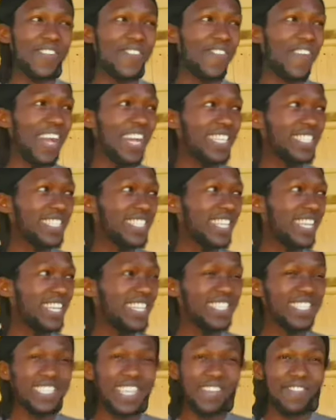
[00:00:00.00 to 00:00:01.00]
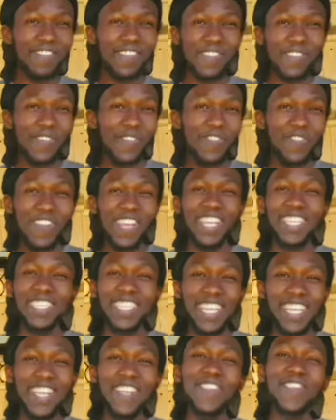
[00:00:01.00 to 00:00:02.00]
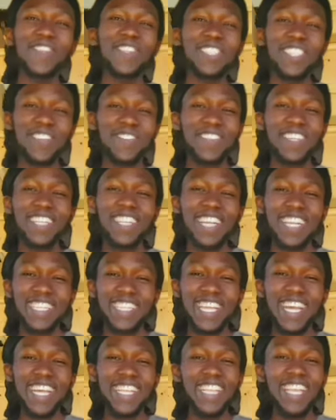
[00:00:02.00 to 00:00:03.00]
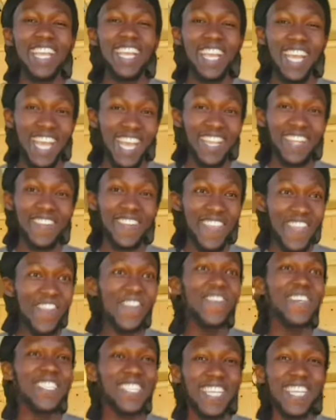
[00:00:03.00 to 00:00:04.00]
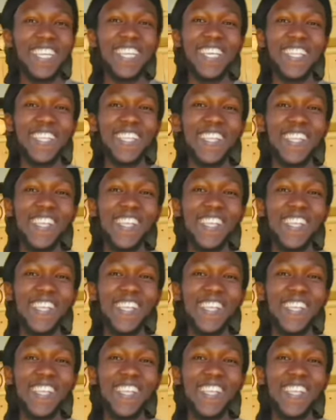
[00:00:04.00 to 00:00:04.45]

Fast 7 or Fast 8 or something like that, and he was in it.